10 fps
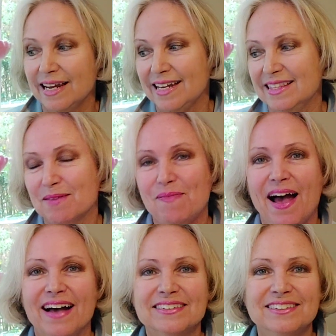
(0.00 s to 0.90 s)
in the
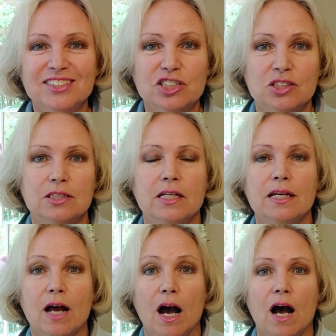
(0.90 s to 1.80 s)
passenger
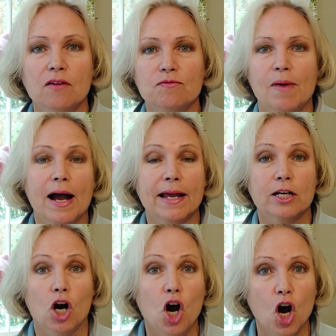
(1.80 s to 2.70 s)
seat of my
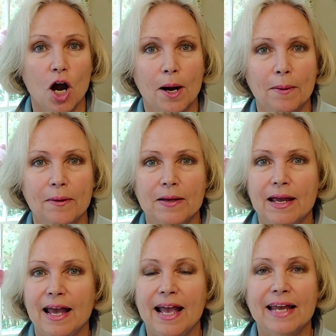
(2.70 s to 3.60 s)
car,
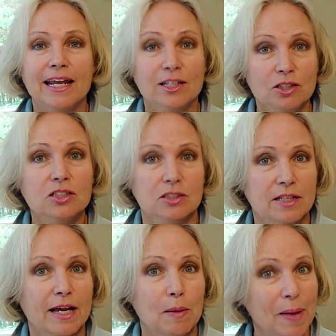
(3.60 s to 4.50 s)
and he looked just
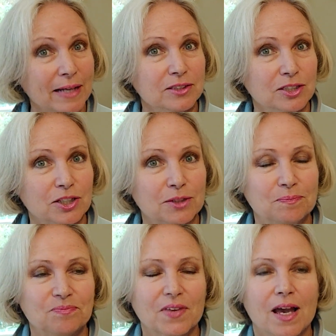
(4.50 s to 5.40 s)
like a passenger.
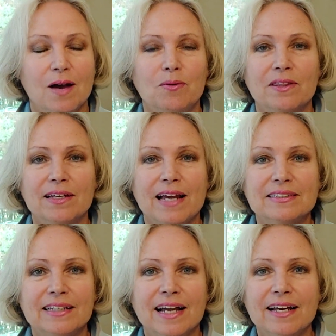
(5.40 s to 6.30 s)
Well, the next
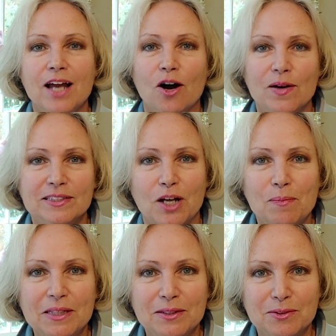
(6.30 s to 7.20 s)
thing I know, I
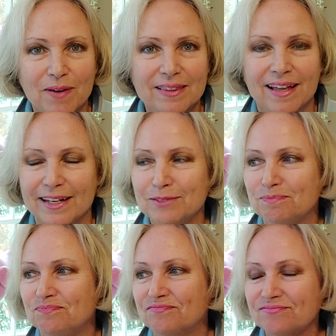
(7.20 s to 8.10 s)
stop at this red light,
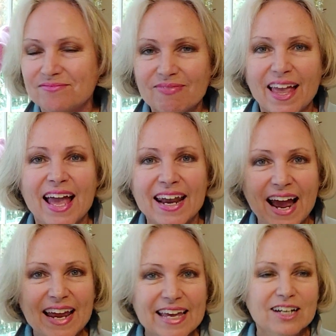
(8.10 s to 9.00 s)
and
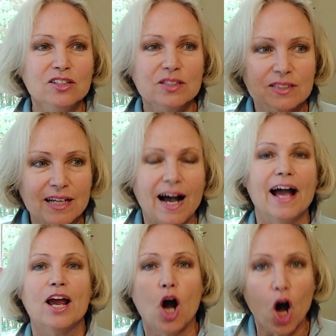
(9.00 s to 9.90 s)
I hear this
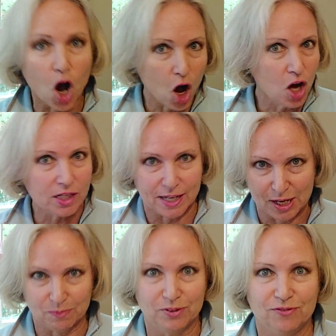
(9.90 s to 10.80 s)
guy
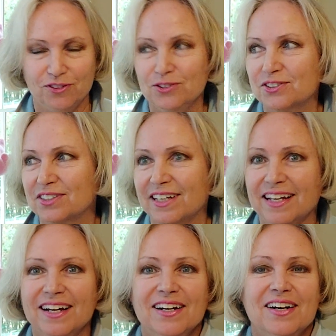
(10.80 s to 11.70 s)
honking
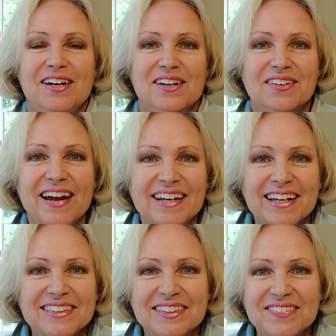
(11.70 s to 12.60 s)
profusely right
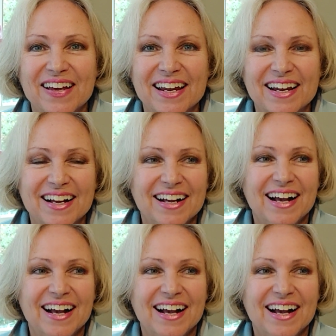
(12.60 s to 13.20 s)
next to me.